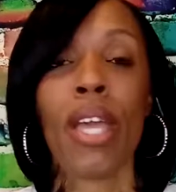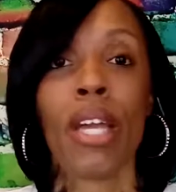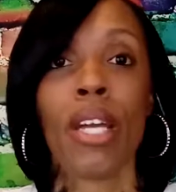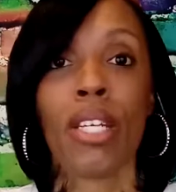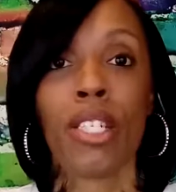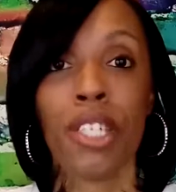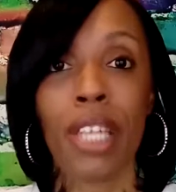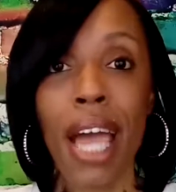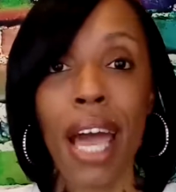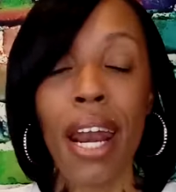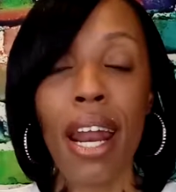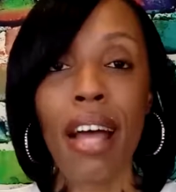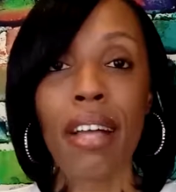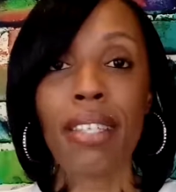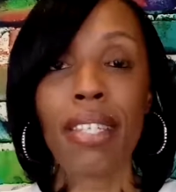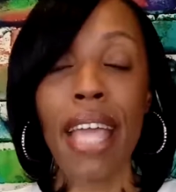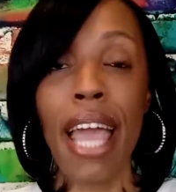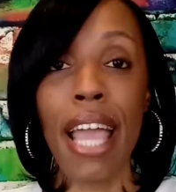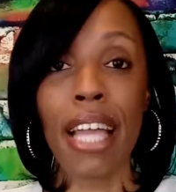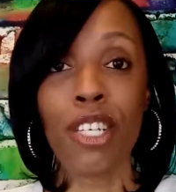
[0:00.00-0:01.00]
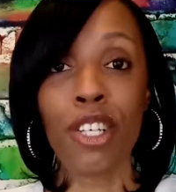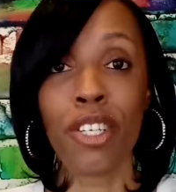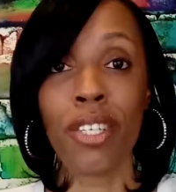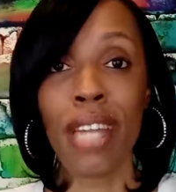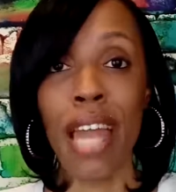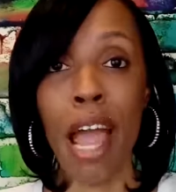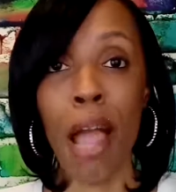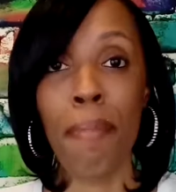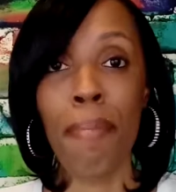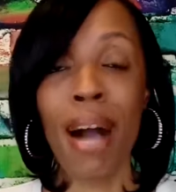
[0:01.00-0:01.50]
Shout out to
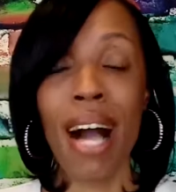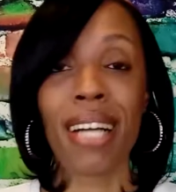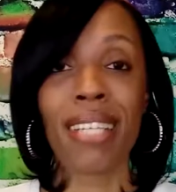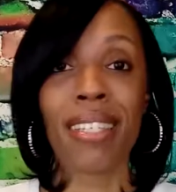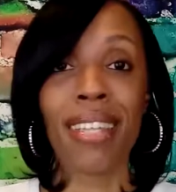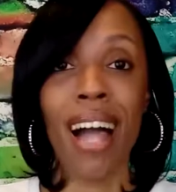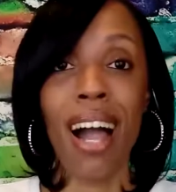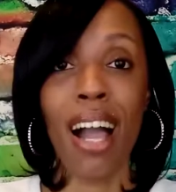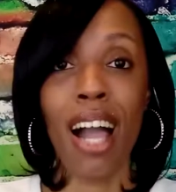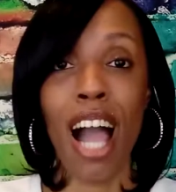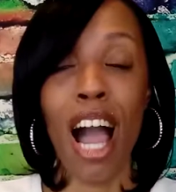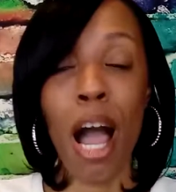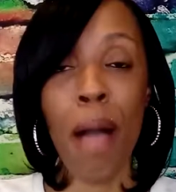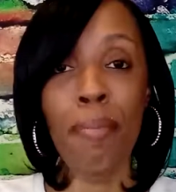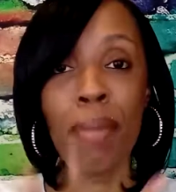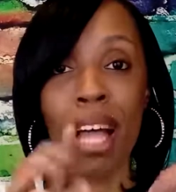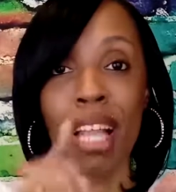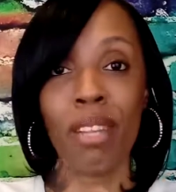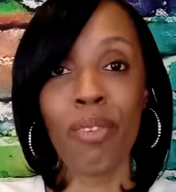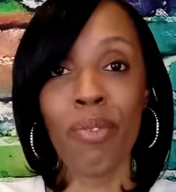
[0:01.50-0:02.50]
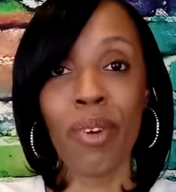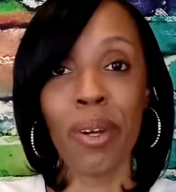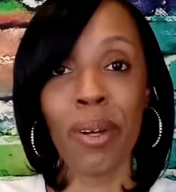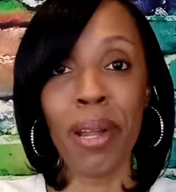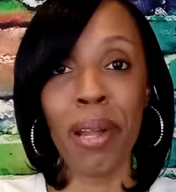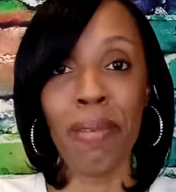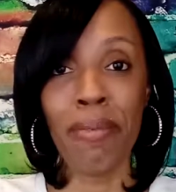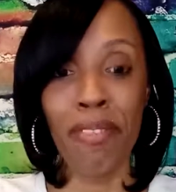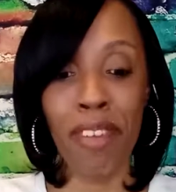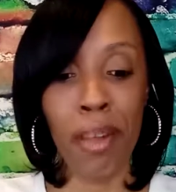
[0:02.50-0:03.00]
AsiaSnackBox.com. Y'all are real
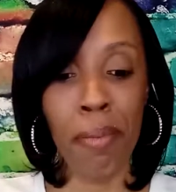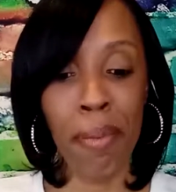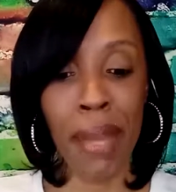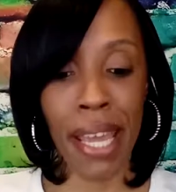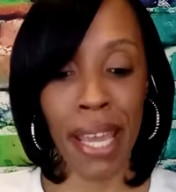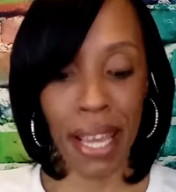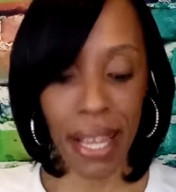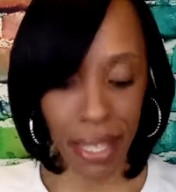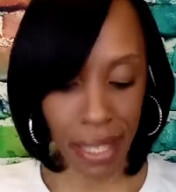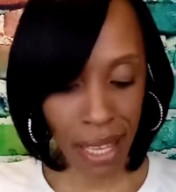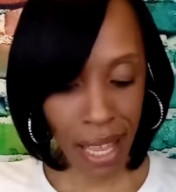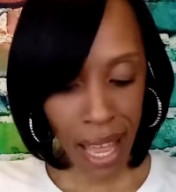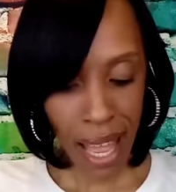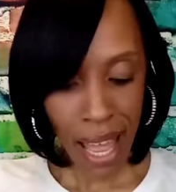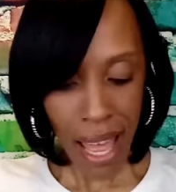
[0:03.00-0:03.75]
MVPs.